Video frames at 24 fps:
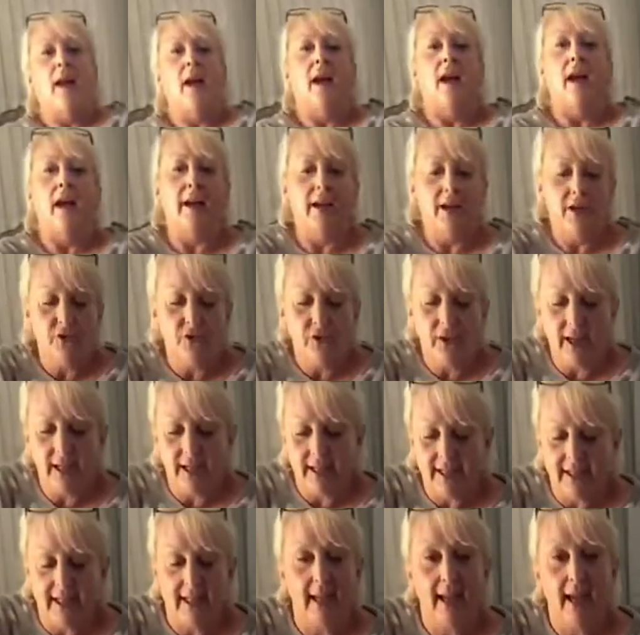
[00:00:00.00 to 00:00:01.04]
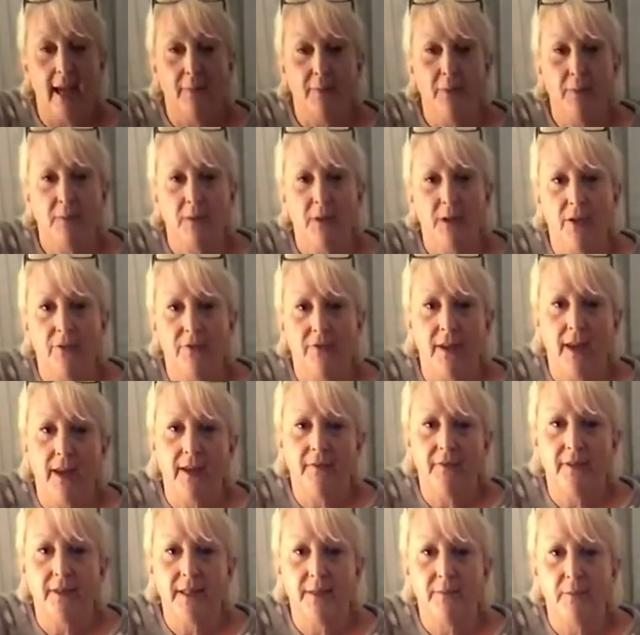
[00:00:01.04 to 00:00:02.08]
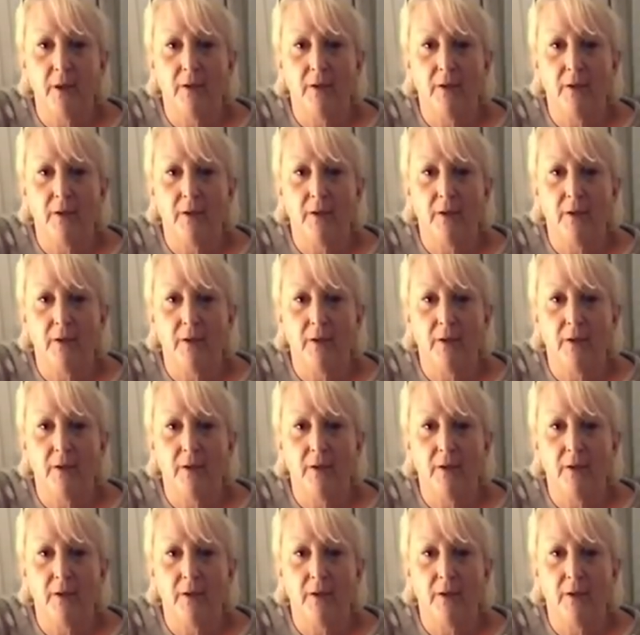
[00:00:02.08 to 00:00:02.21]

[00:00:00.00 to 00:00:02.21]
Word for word: Hey Tracy, happy birthday for tomorrow,